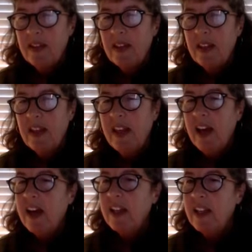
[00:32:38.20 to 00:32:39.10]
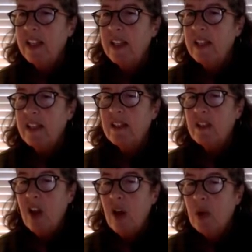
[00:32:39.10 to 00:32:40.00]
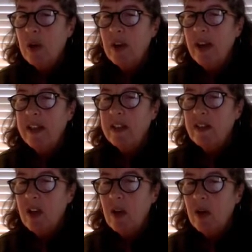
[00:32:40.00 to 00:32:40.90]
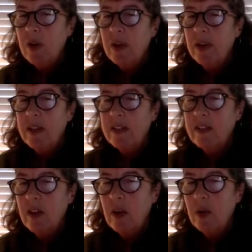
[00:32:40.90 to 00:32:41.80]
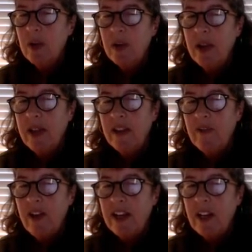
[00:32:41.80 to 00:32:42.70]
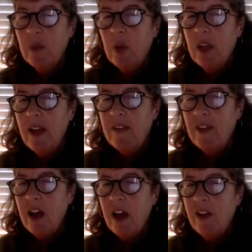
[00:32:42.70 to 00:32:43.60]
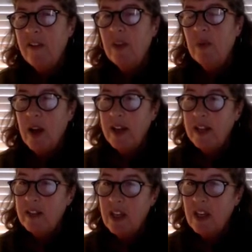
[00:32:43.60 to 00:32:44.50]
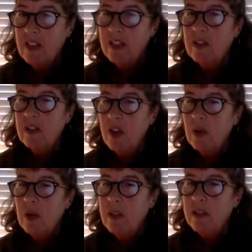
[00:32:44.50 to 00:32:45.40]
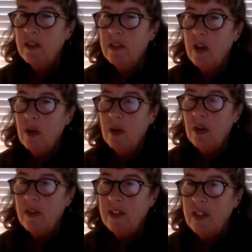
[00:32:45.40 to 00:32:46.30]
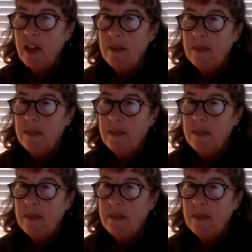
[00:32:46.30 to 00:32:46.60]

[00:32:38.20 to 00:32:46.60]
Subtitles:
Yeah, it gets slower and slower and slower, and then finally will level off. Why does it get slower and slower over time?